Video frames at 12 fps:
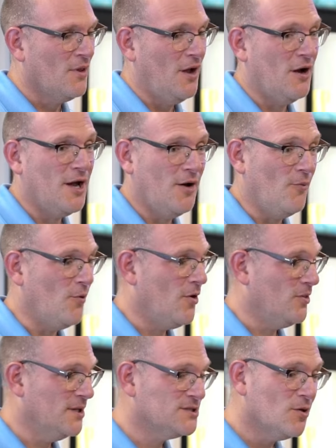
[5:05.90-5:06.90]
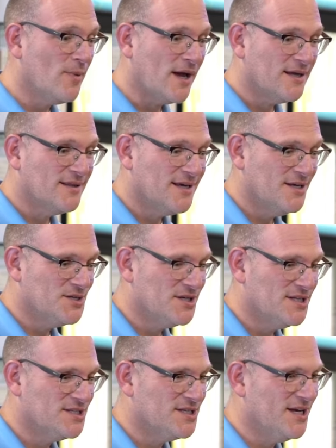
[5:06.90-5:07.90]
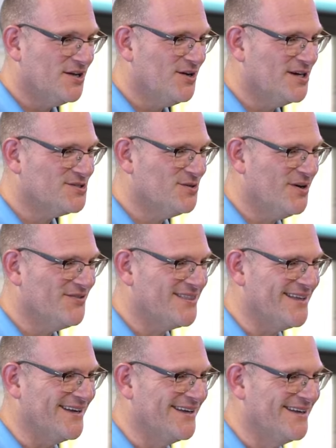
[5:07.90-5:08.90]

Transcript: All right, well, let's go back in the kitchen and see how you guys do everything.